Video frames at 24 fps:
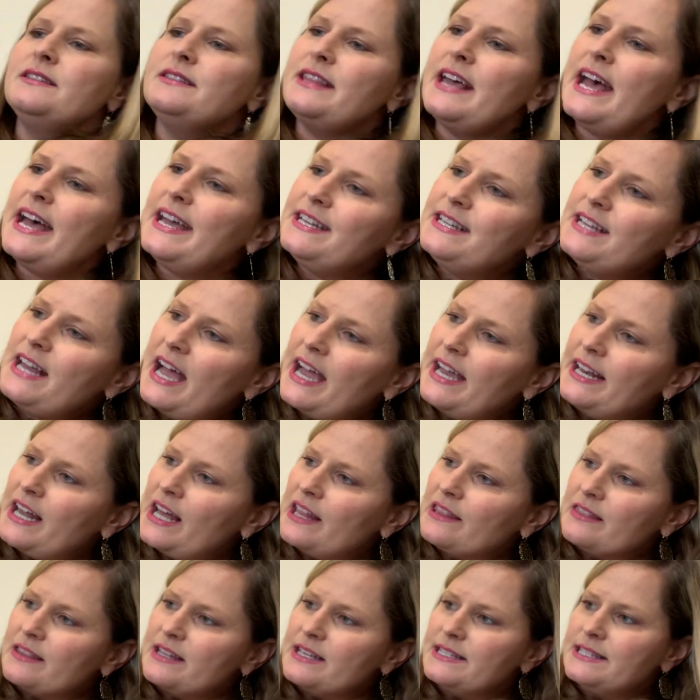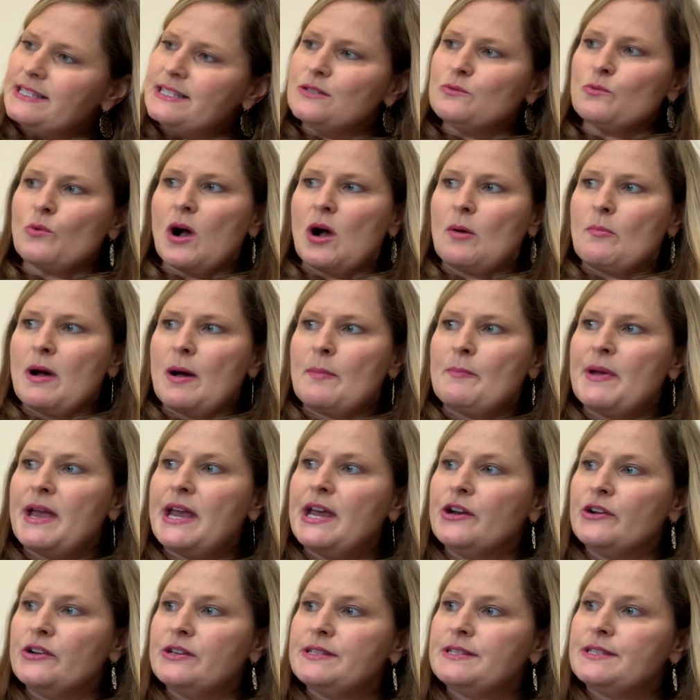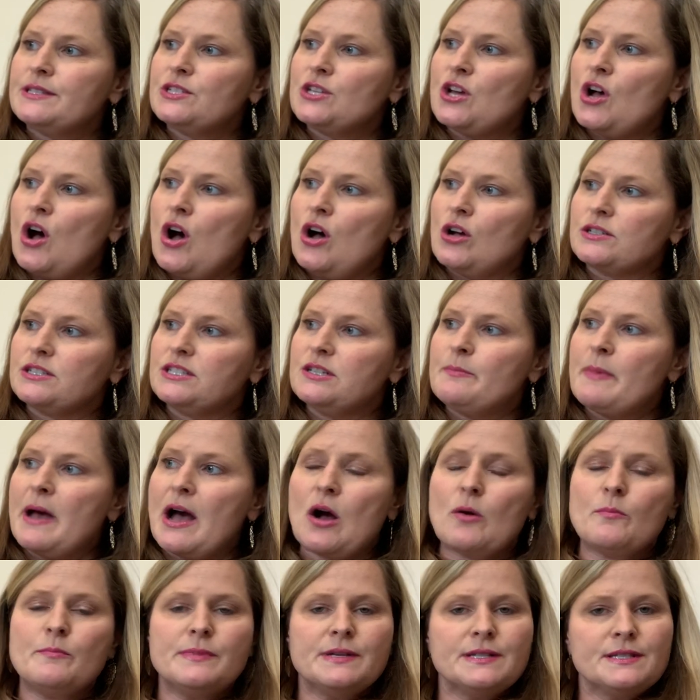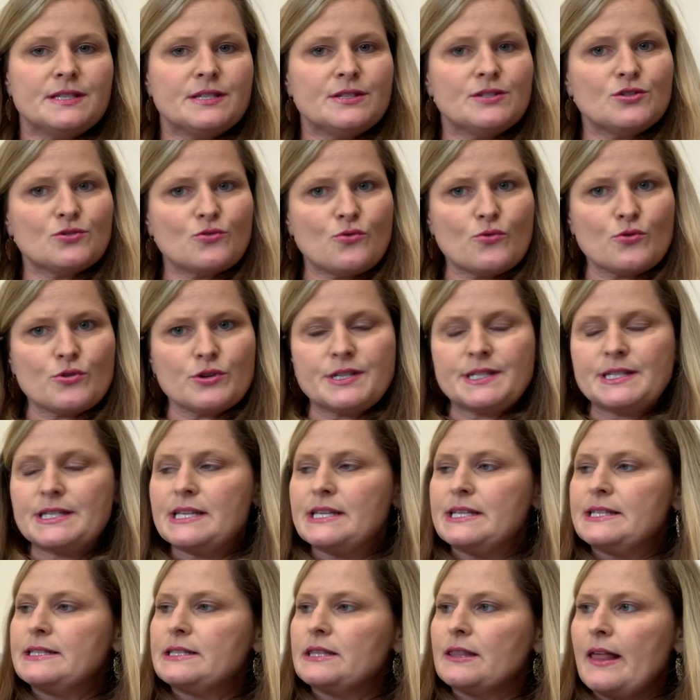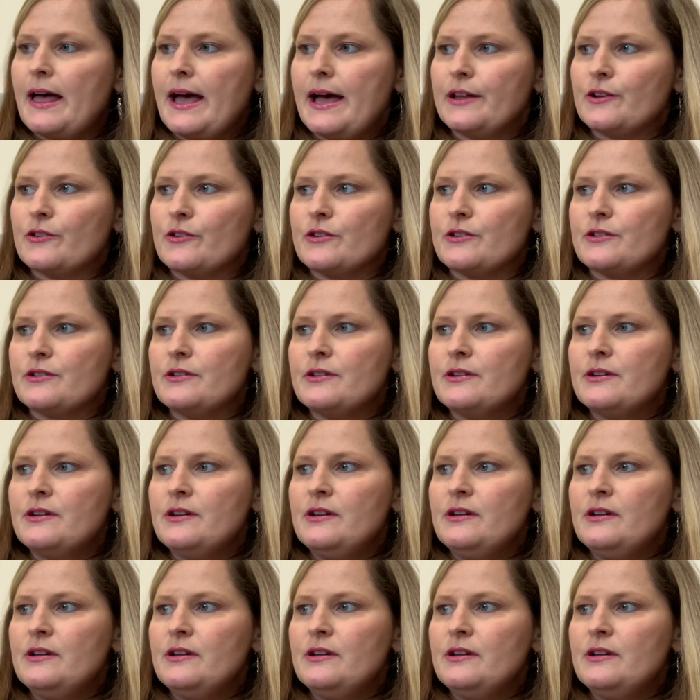That night I listened while my parents talked about Mrs. Gorski's letter.